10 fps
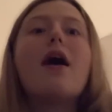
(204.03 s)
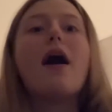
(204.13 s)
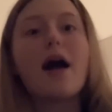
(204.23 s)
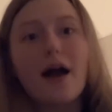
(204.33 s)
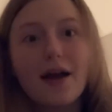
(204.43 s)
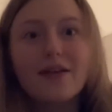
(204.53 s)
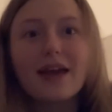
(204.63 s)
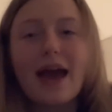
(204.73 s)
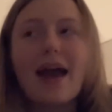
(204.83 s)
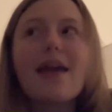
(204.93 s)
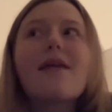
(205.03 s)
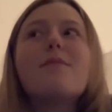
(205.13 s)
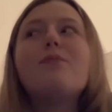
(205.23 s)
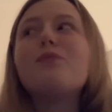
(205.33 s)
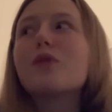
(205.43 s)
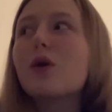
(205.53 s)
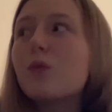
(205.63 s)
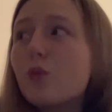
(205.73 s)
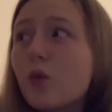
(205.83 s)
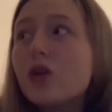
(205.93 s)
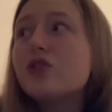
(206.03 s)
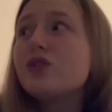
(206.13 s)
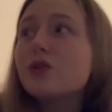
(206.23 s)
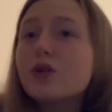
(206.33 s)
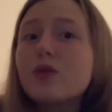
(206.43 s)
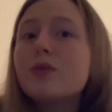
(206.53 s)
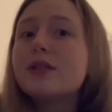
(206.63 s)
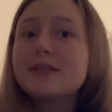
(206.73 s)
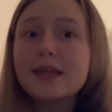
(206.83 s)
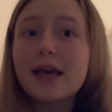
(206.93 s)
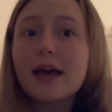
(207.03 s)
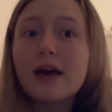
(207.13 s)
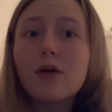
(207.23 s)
Okay, what do you call a deer